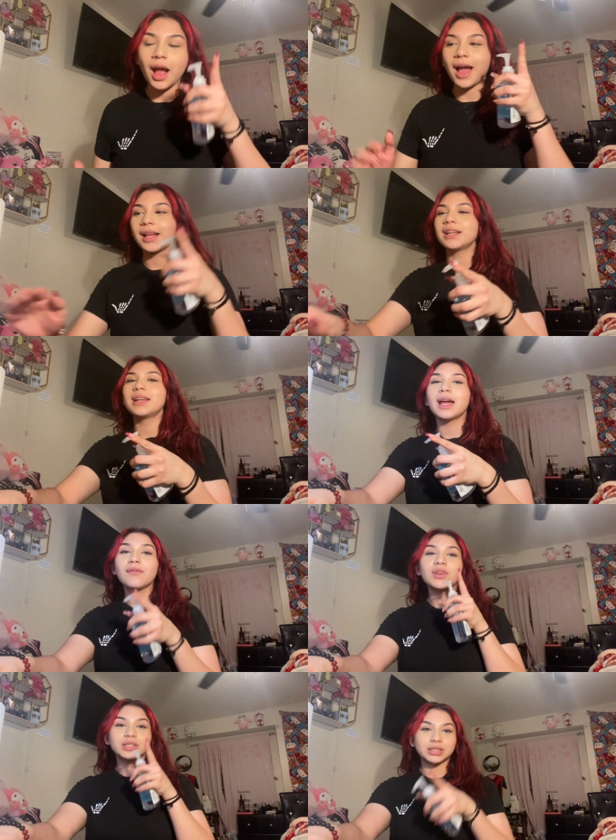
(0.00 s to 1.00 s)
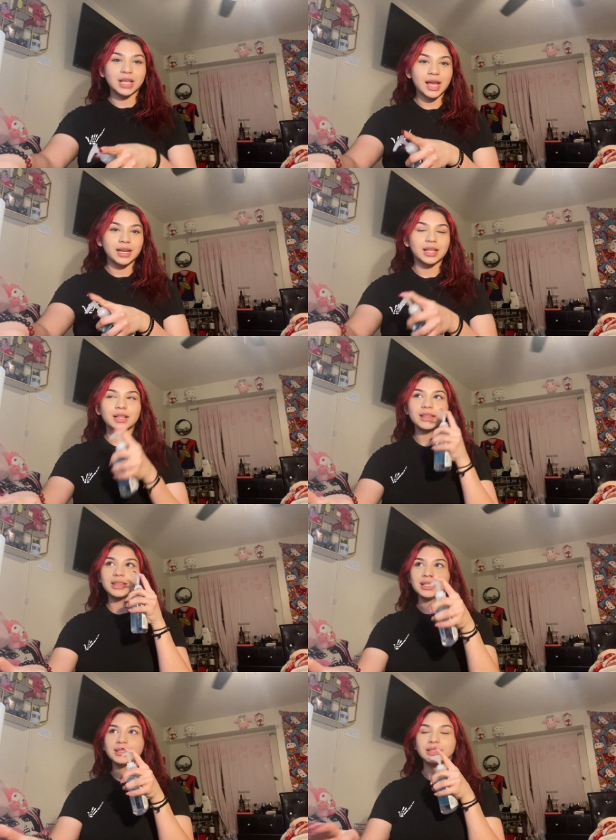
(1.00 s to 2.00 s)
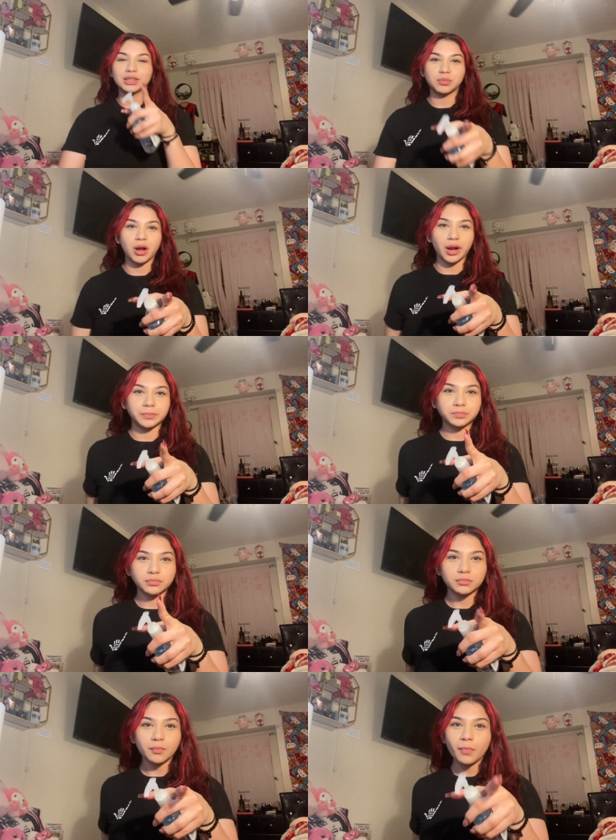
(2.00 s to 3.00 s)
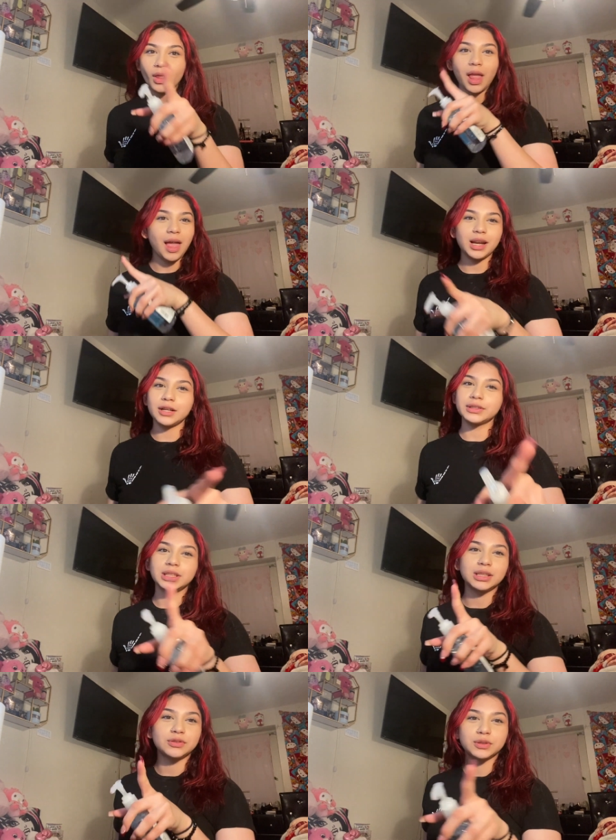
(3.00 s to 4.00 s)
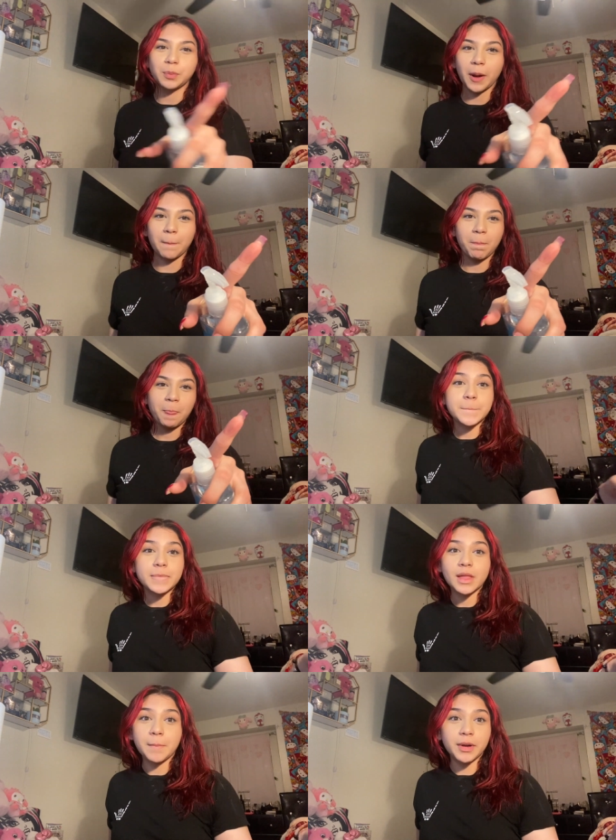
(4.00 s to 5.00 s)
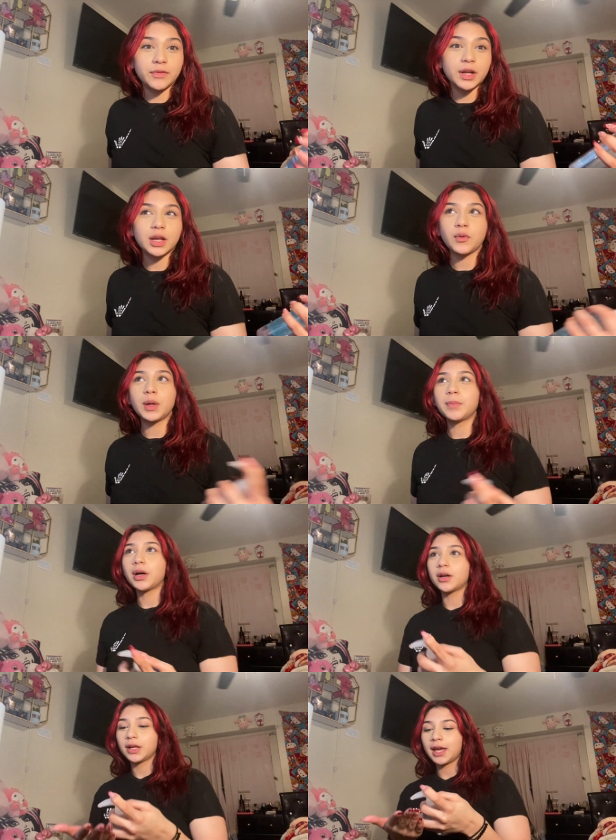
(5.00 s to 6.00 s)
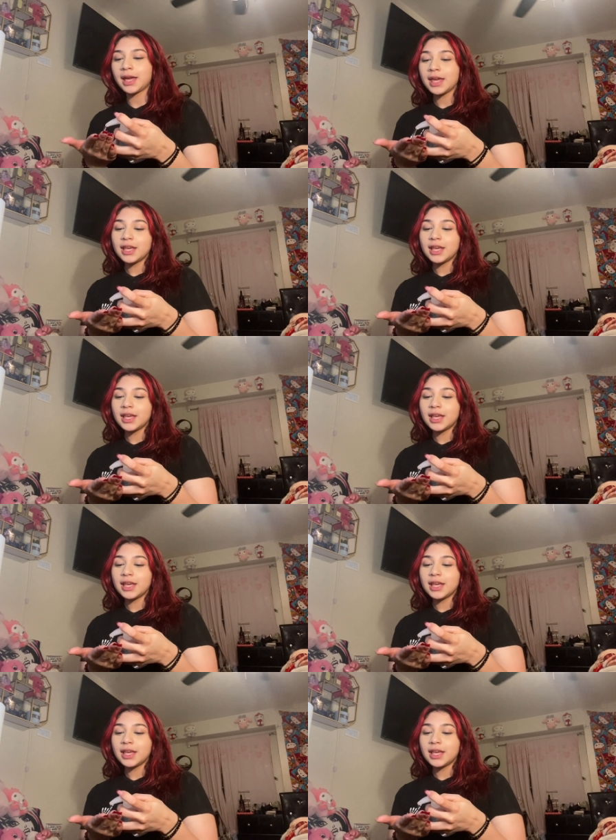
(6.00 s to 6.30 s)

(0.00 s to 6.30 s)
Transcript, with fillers: I never said this is smart. I never said this was smart. But fuck a we ball, okay?